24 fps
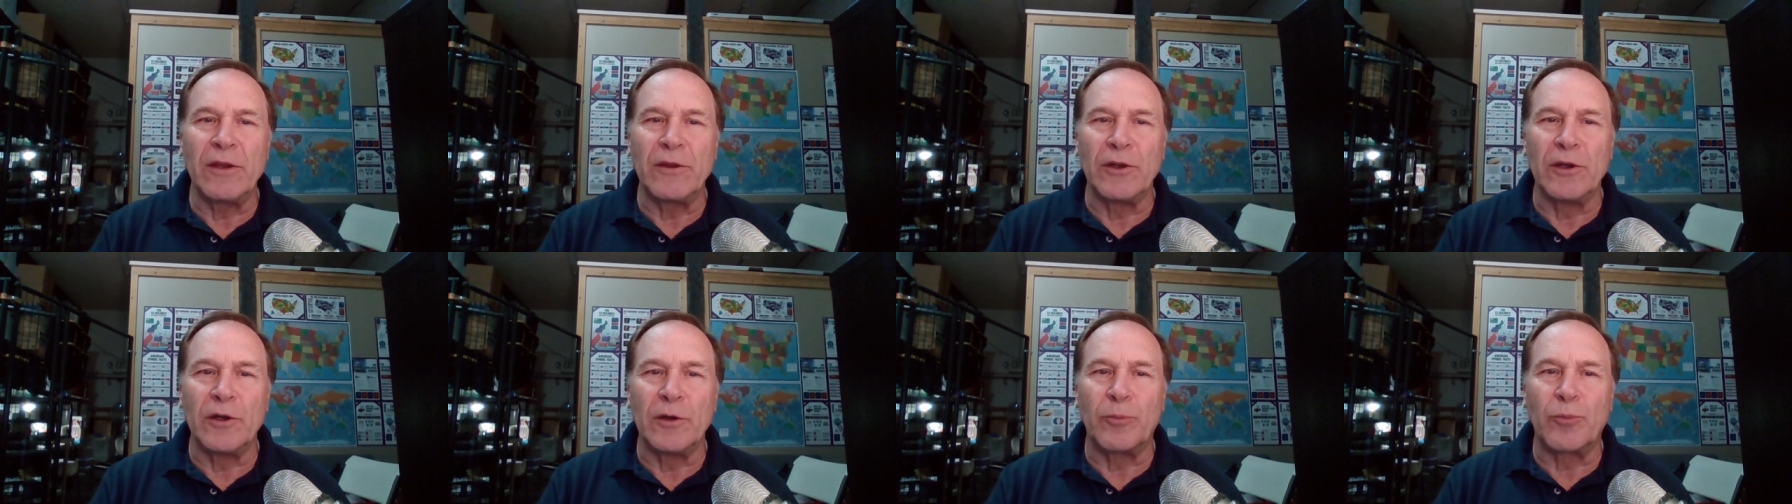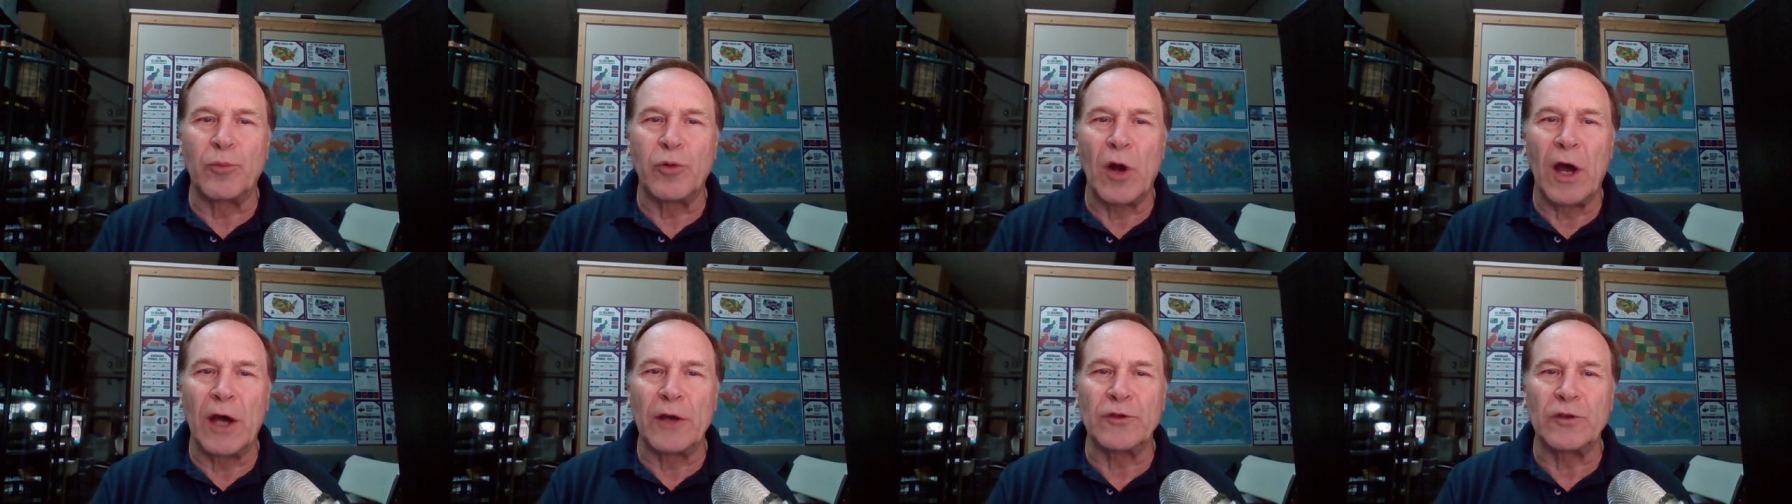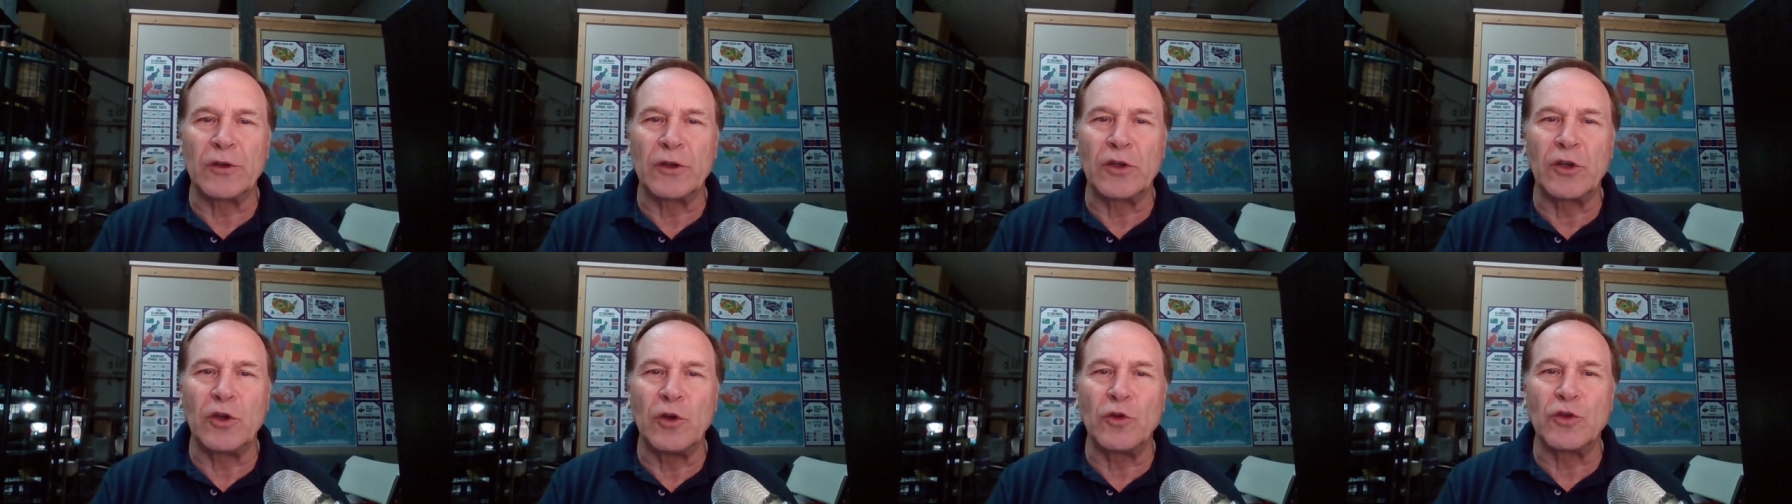The
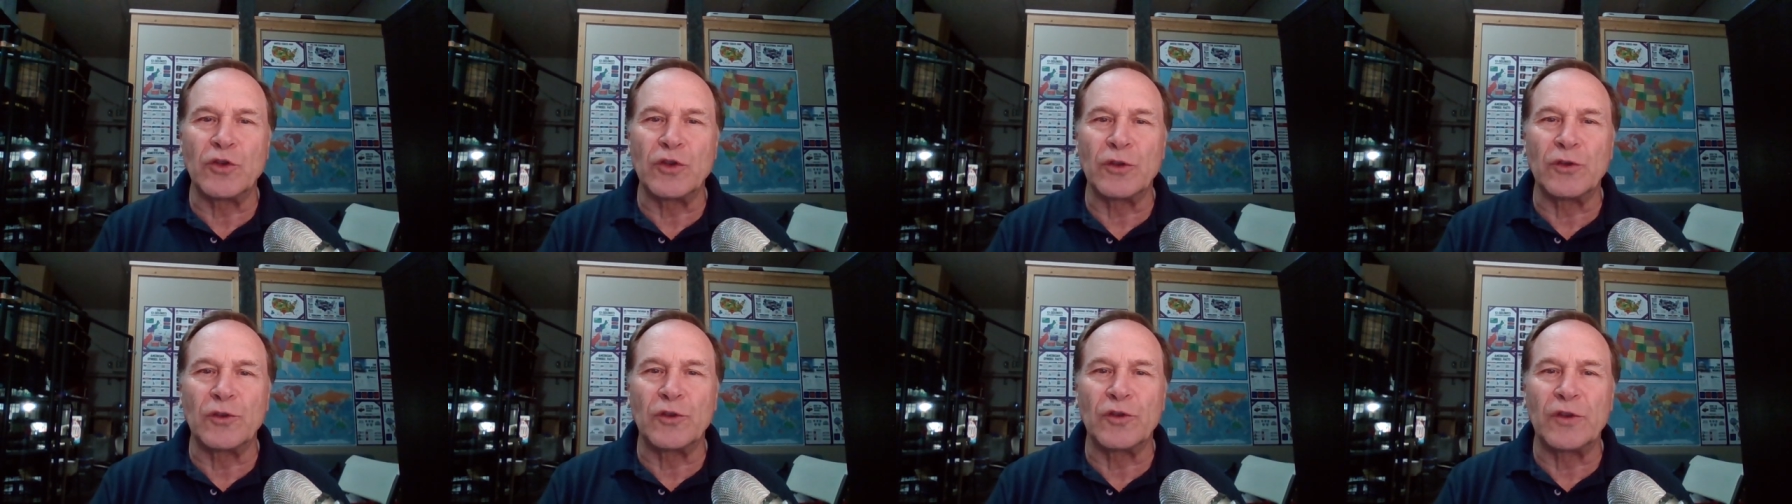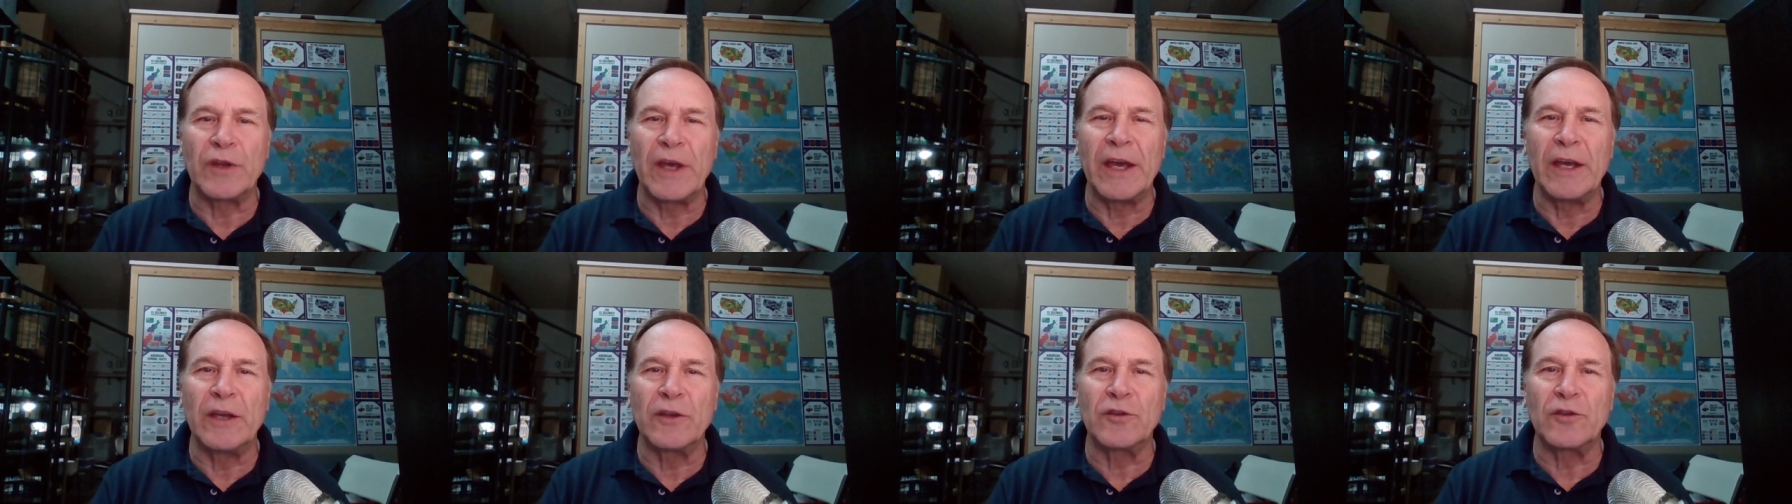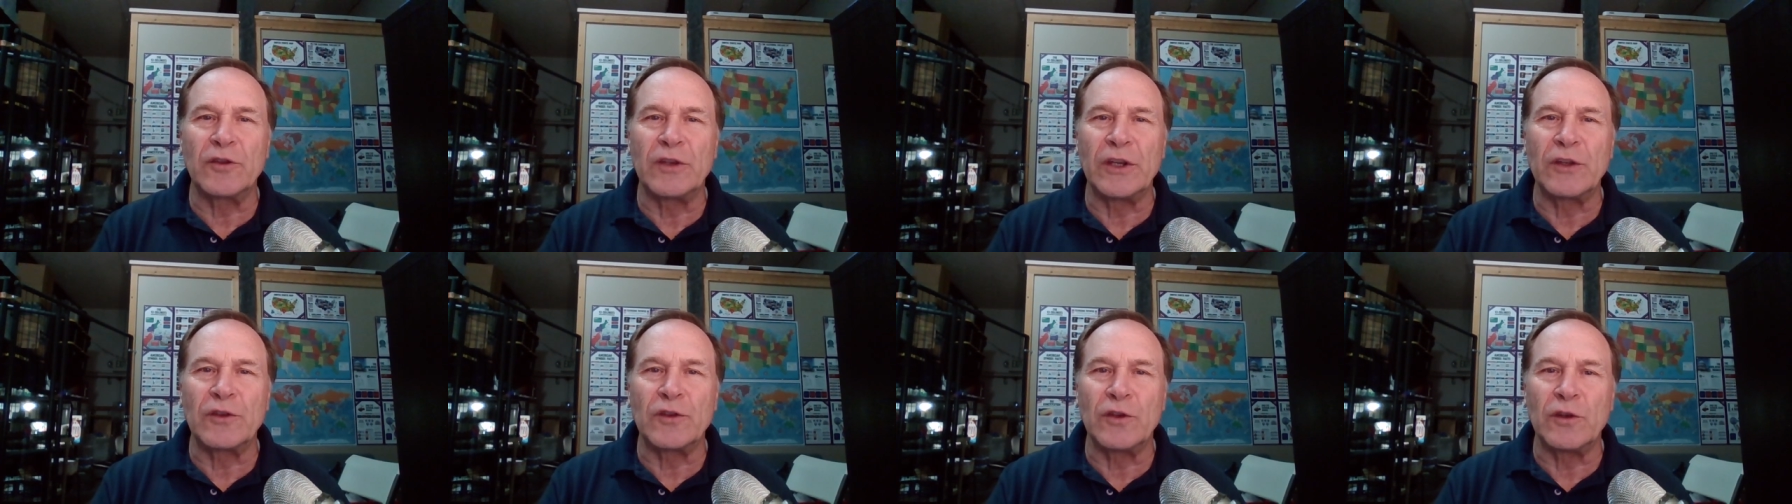prosecution
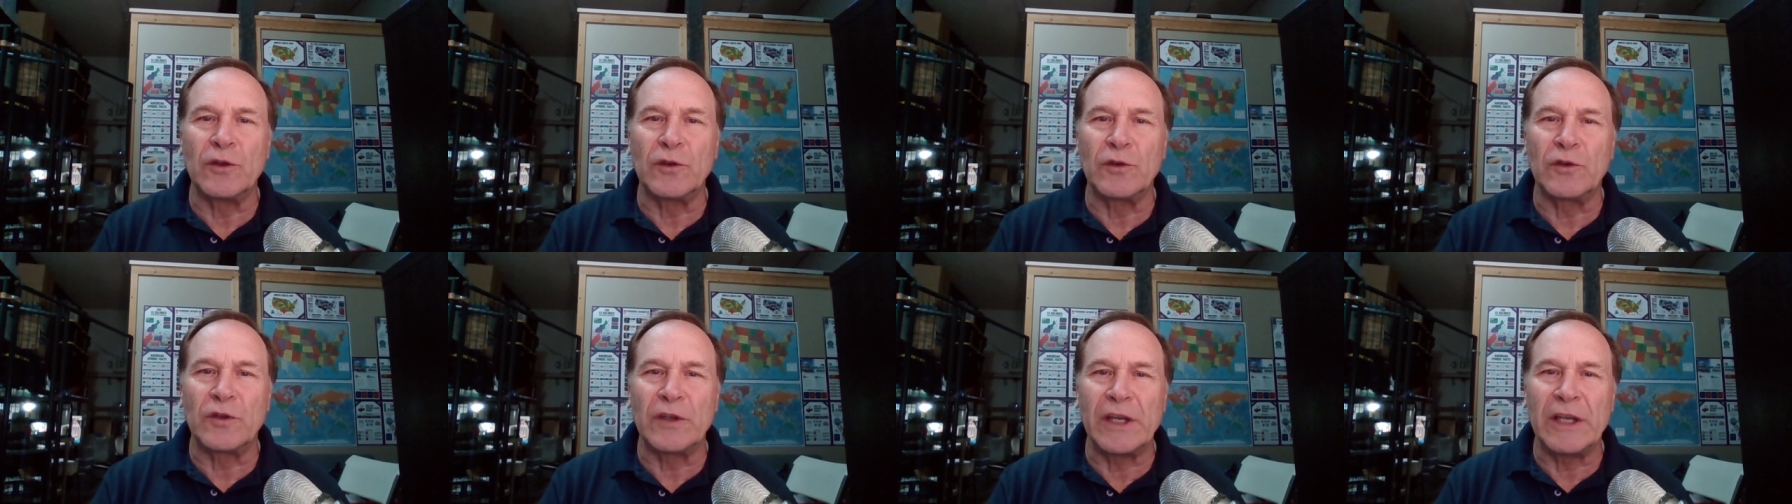says this is